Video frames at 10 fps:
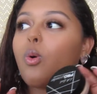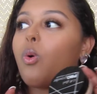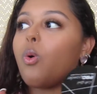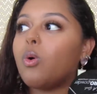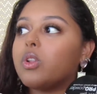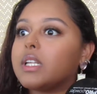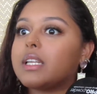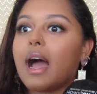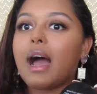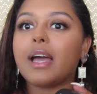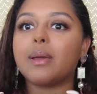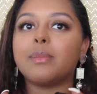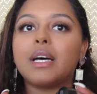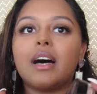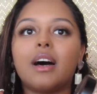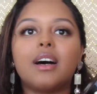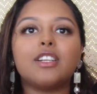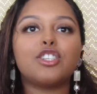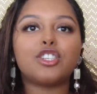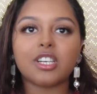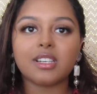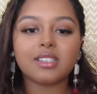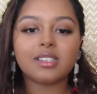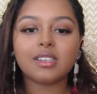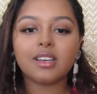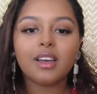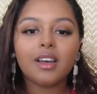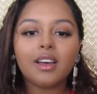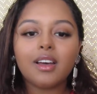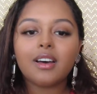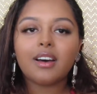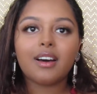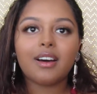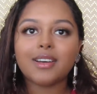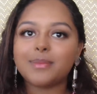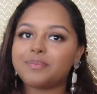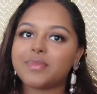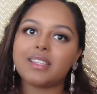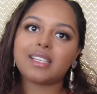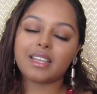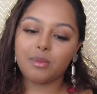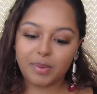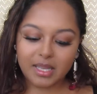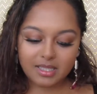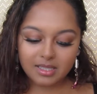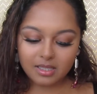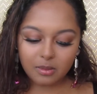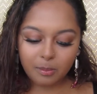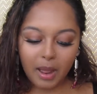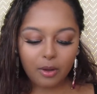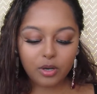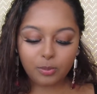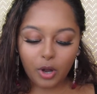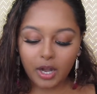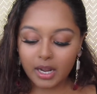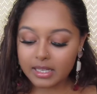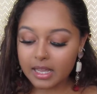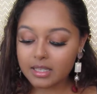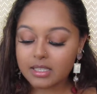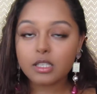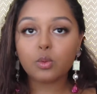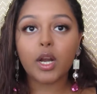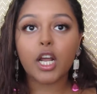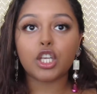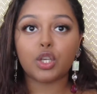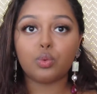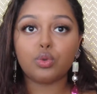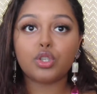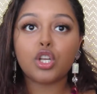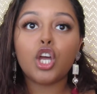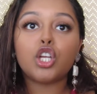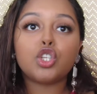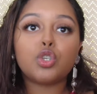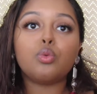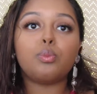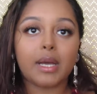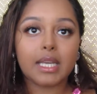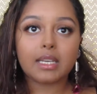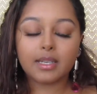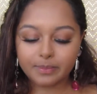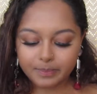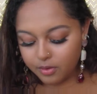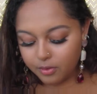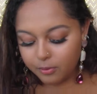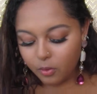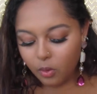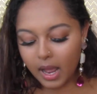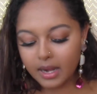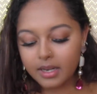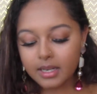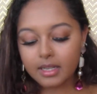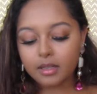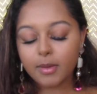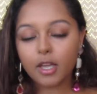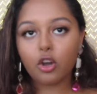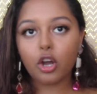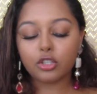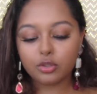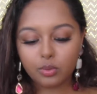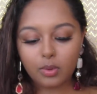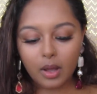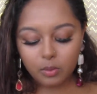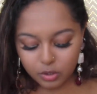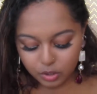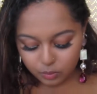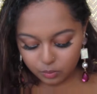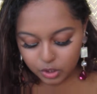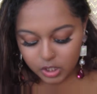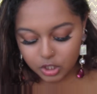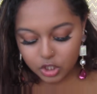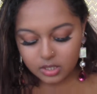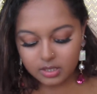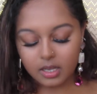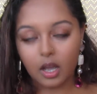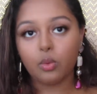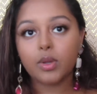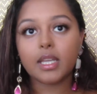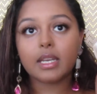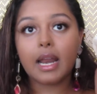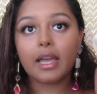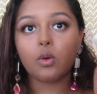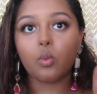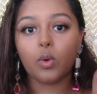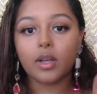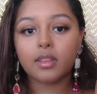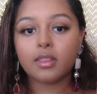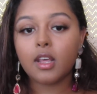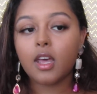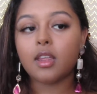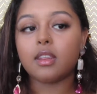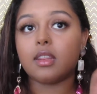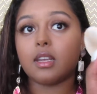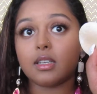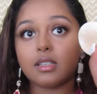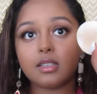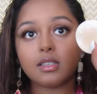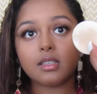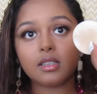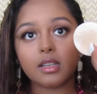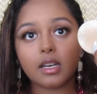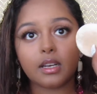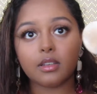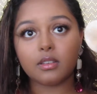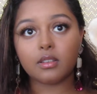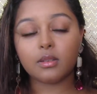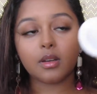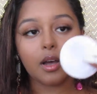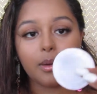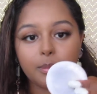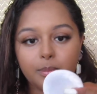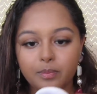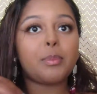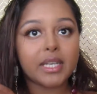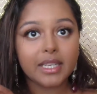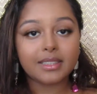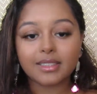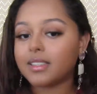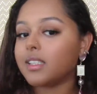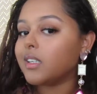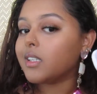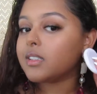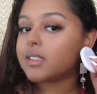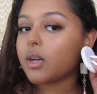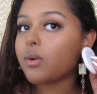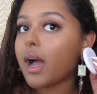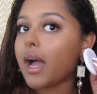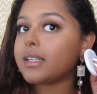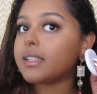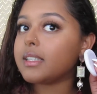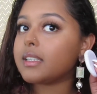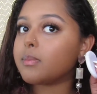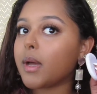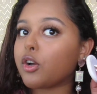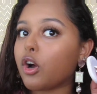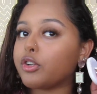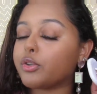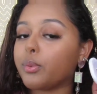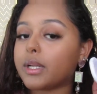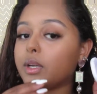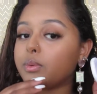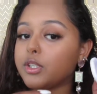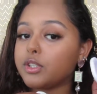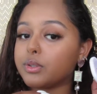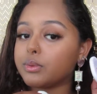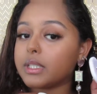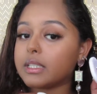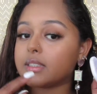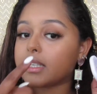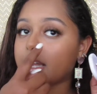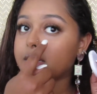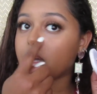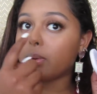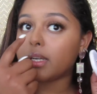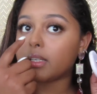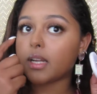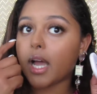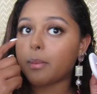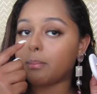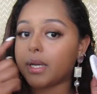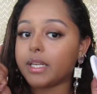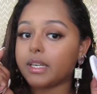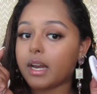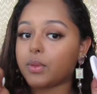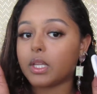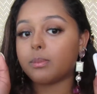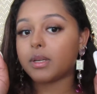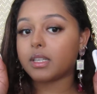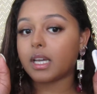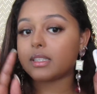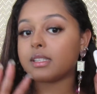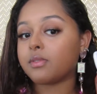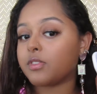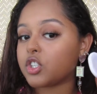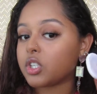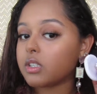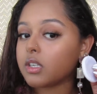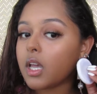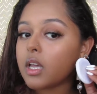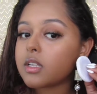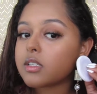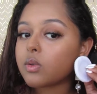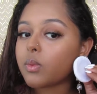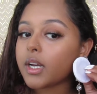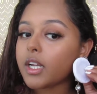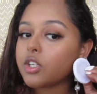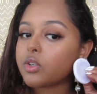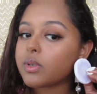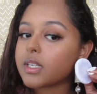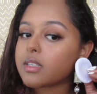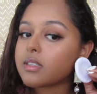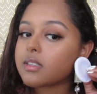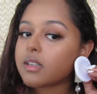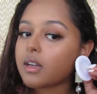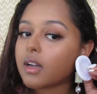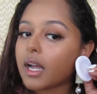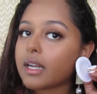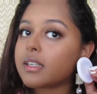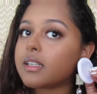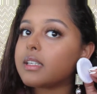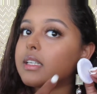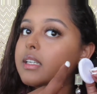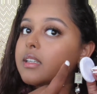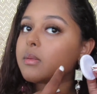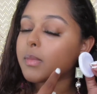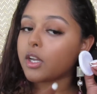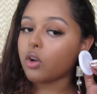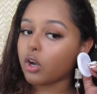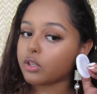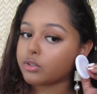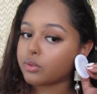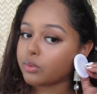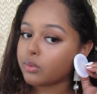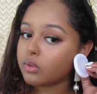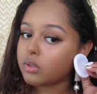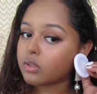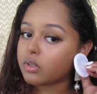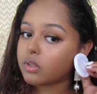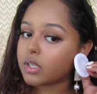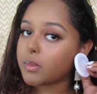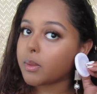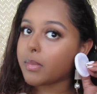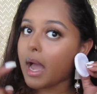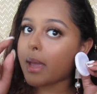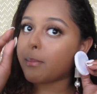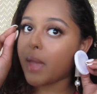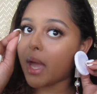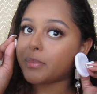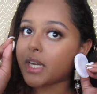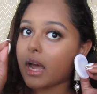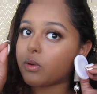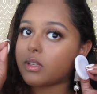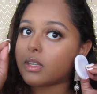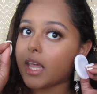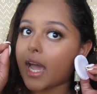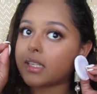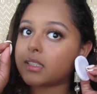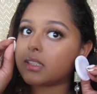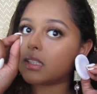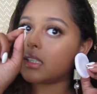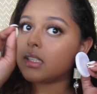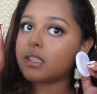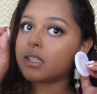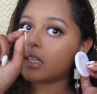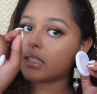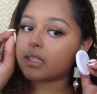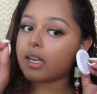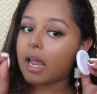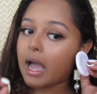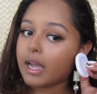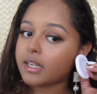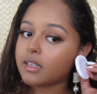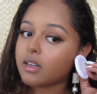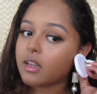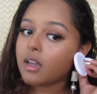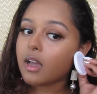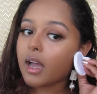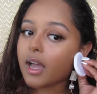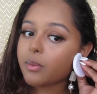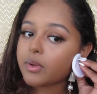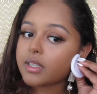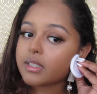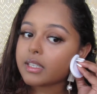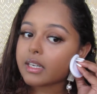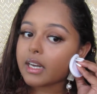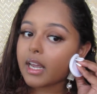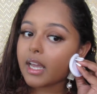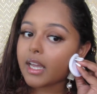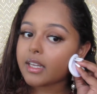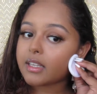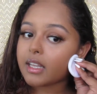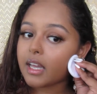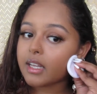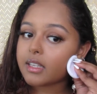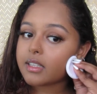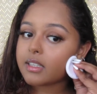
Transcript: all the time. It's just it's like the best powder product, and this is what I use to bake. For underneath my contour, I will usually just go in like with this, the little applicator. So underneath my contour, what I want to do is, I blended out there, but that's sufficient. So what I do is, underneath my contour, remember I mapped out that little line, I want to drag that